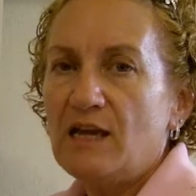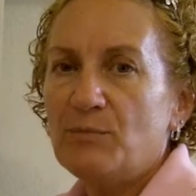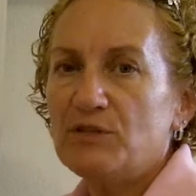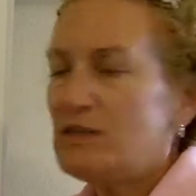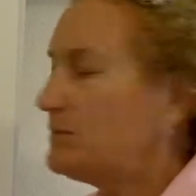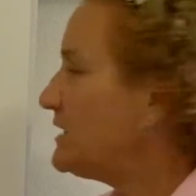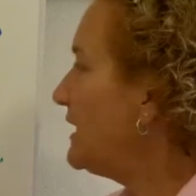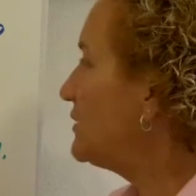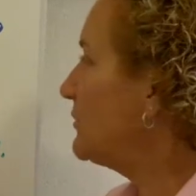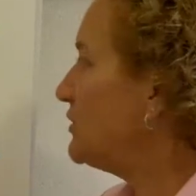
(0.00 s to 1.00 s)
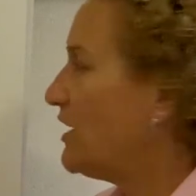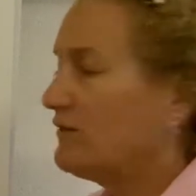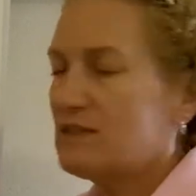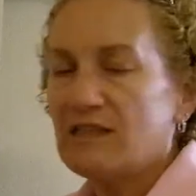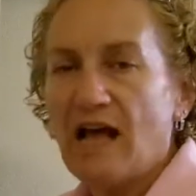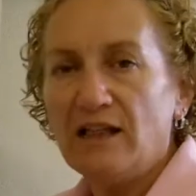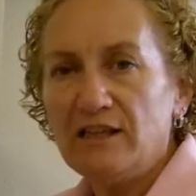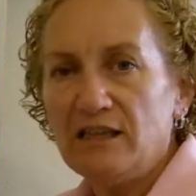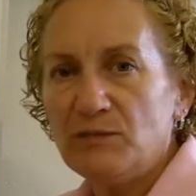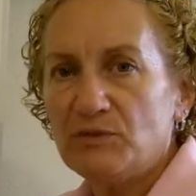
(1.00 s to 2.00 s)
And a precipitate is when you have a
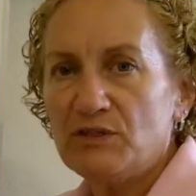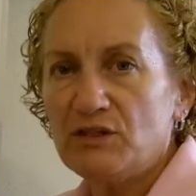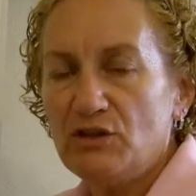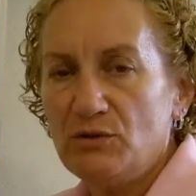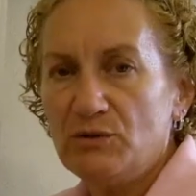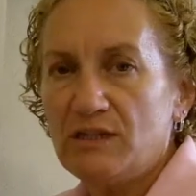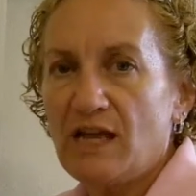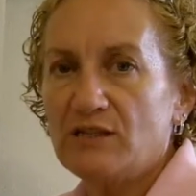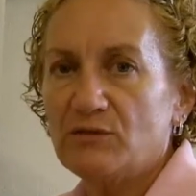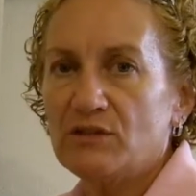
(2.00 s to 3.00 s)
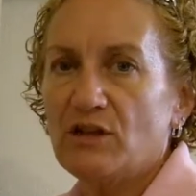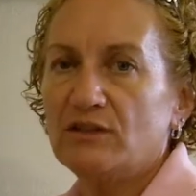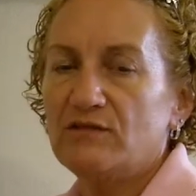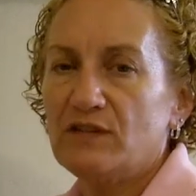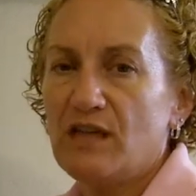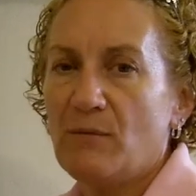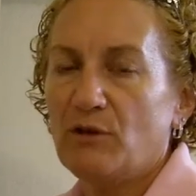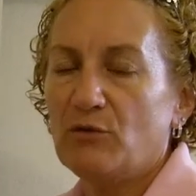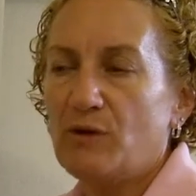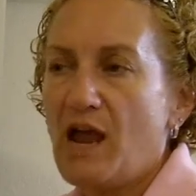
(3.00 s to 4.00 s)
solid that's produced as a result of a
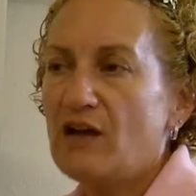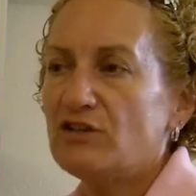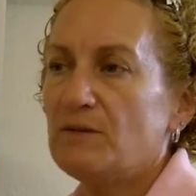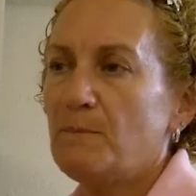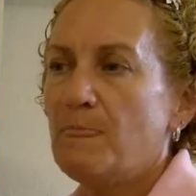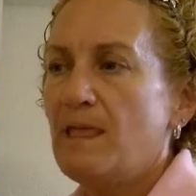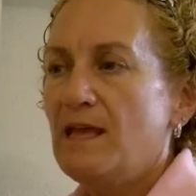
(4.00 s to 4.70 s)
chemical reaction.